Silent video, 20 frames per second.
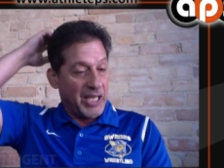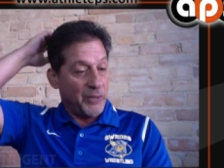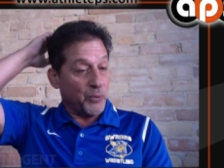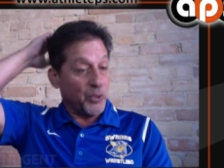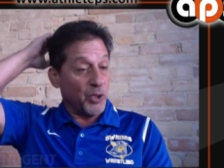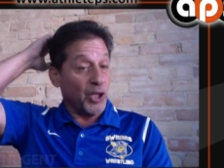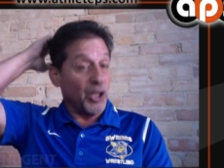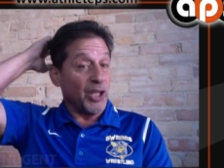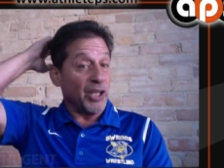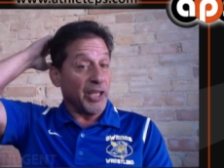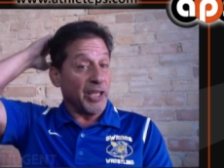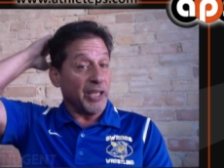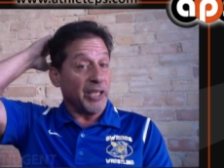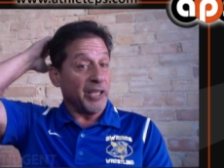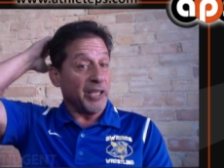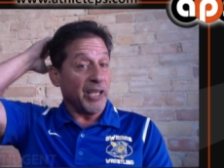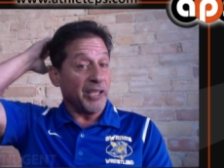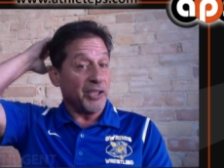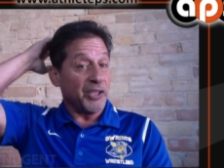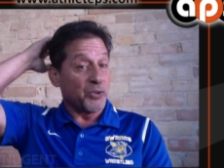he
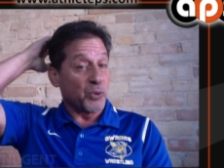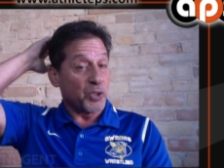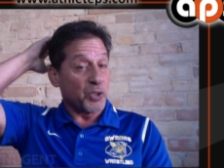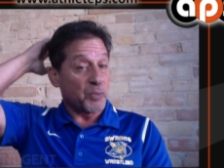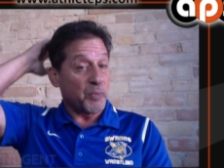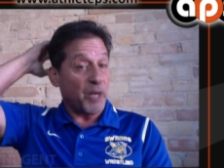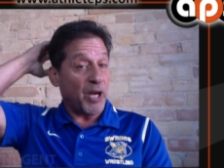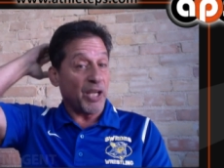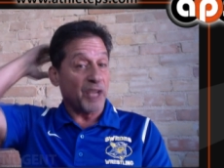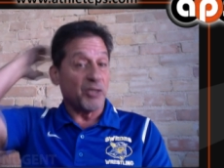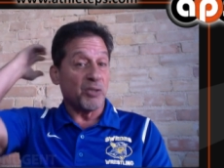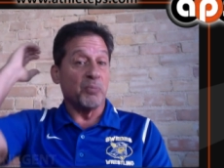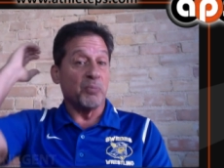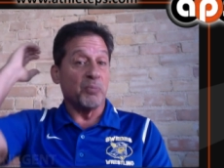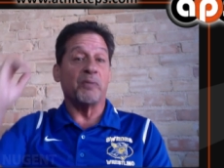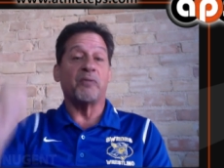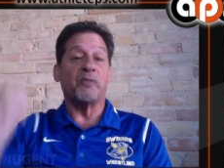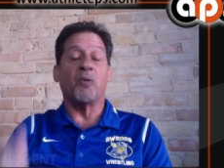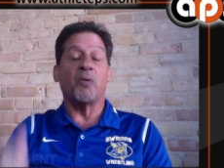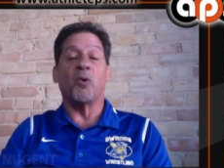really is
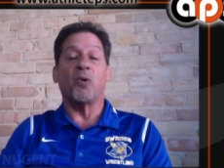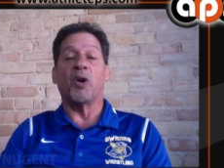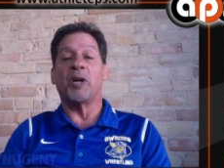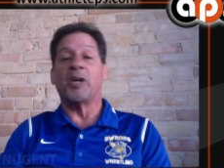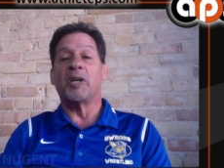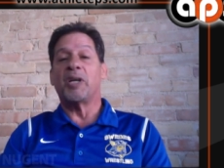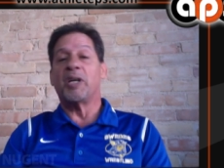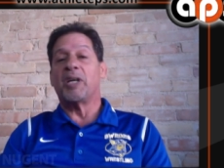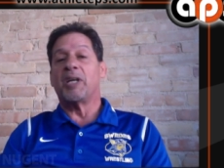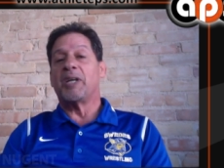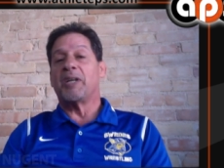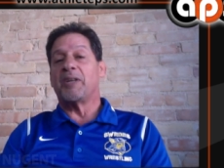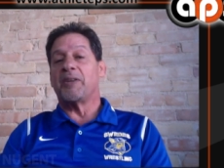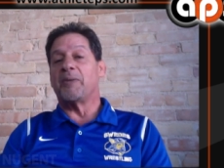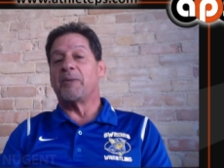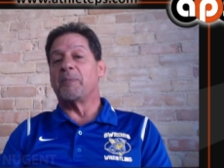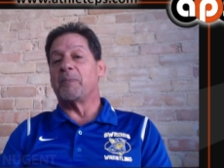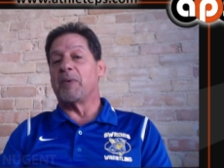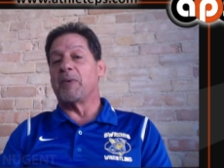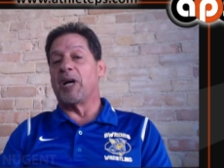responsible for
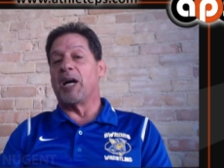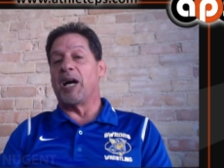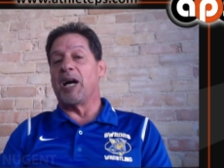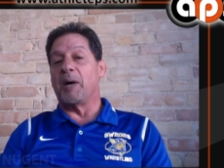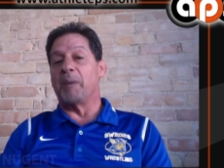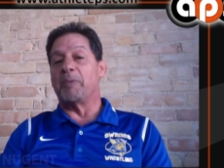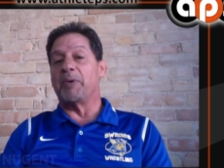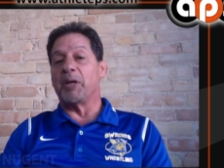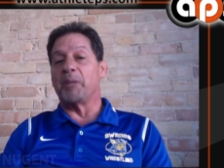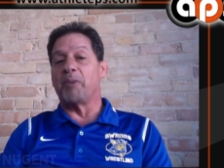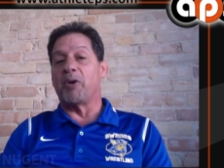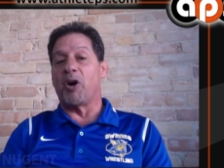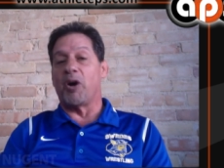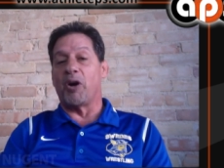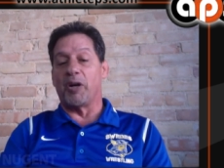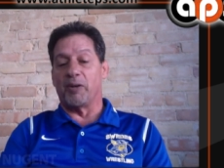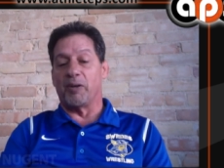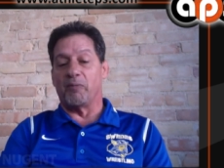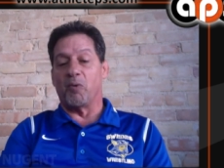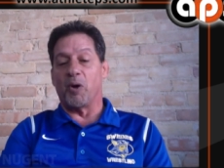uh, a big
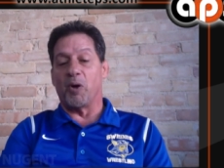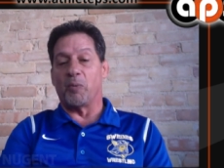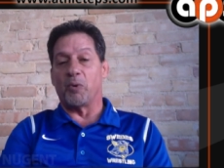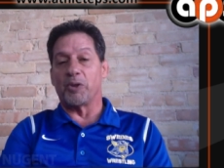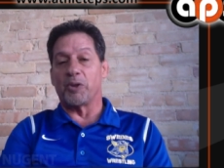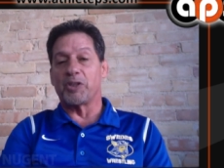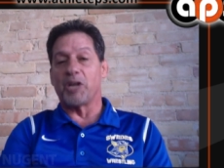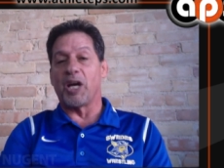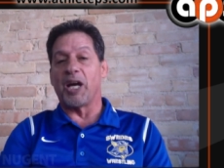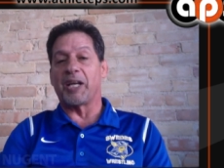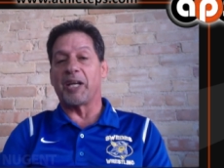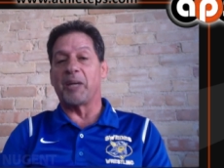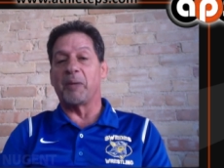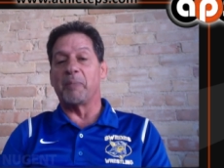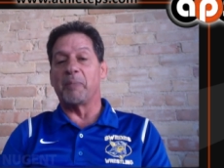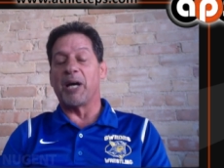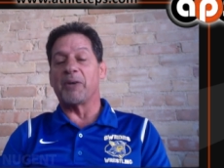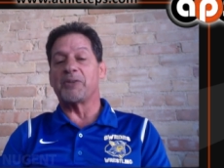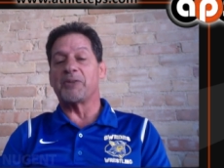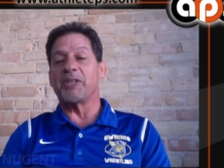part of what we're talking
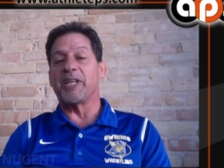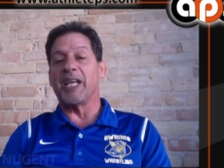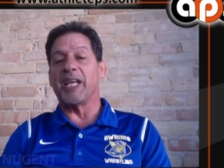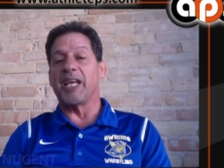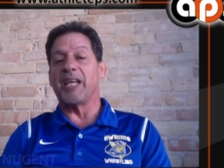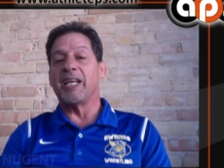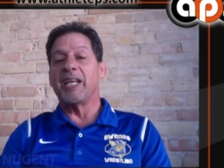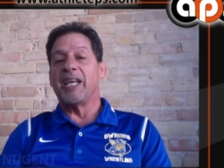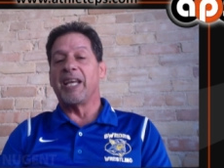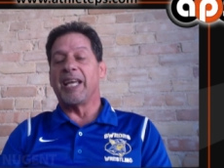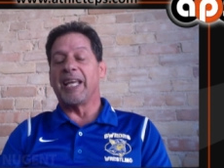about today.